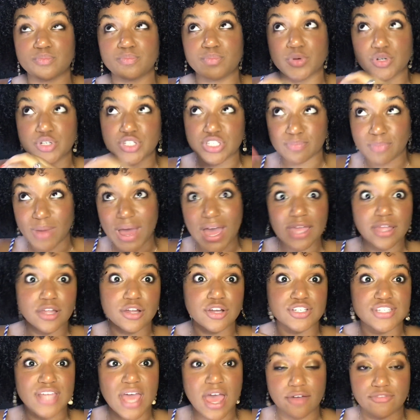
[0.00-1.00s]

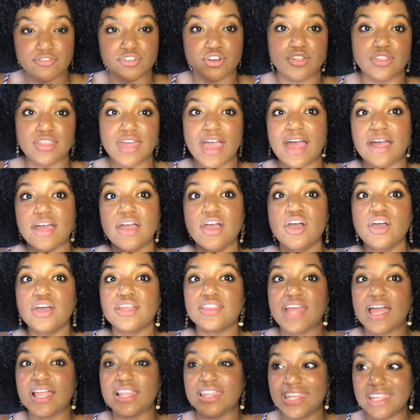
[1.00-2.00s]
perspires after that
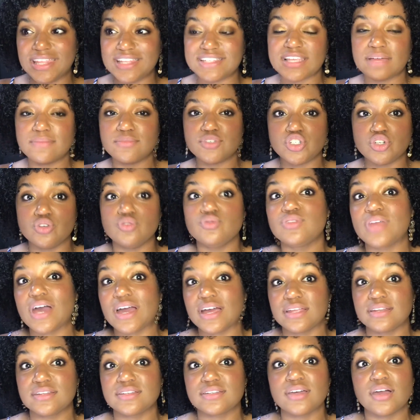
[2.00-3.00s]
leads them to
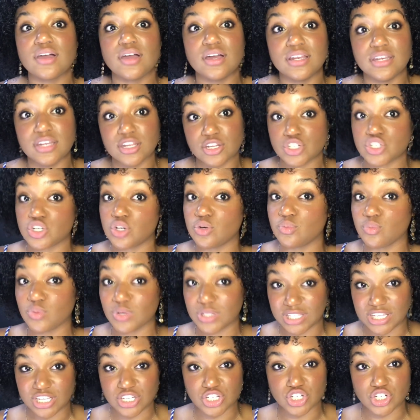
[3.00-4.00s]
that initial
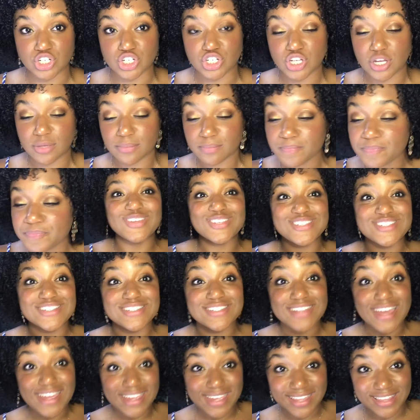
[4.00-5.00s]
relationship. The
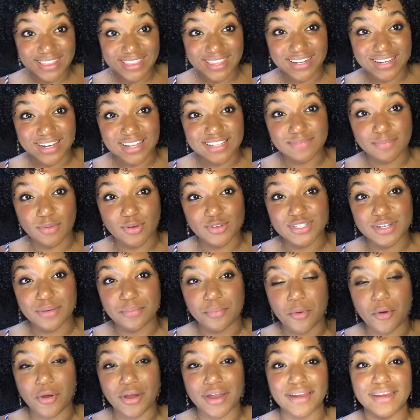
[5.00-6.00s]
second thing that's most
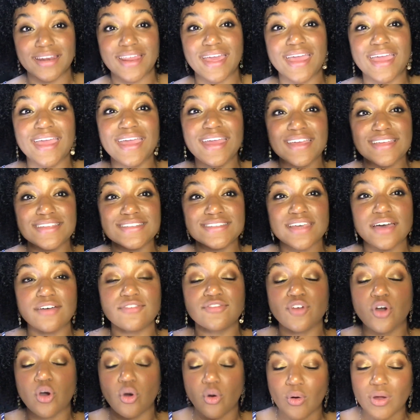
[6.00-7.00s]
important is,
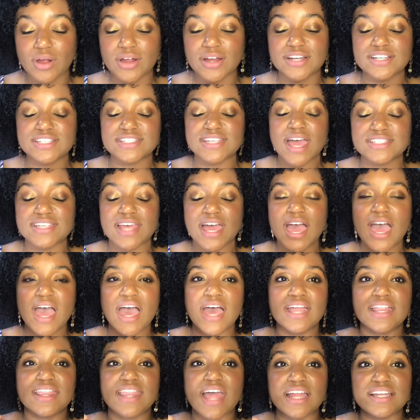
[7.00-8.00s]
of course,
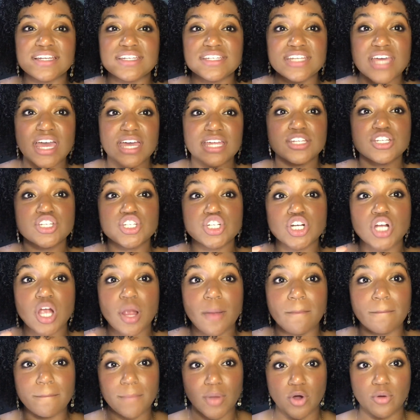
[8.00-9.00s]
that
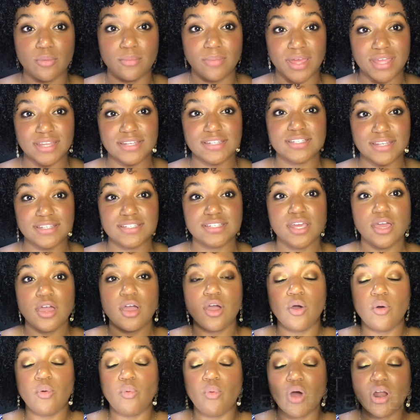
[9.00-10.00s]
tender moment.
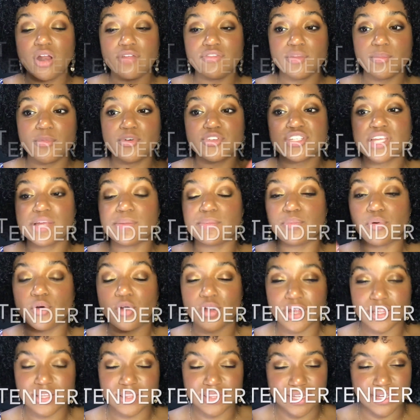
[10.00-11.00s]
One of the most
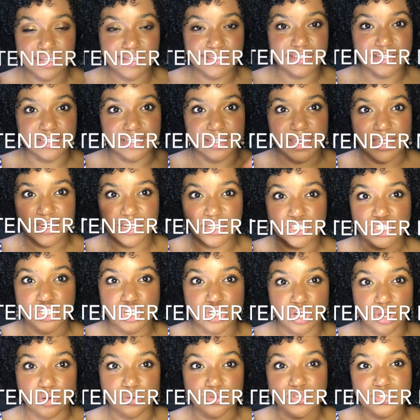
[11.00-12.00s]
important things in getting
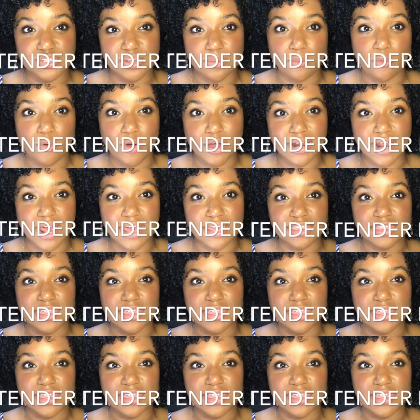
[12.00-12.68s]
to know someone, I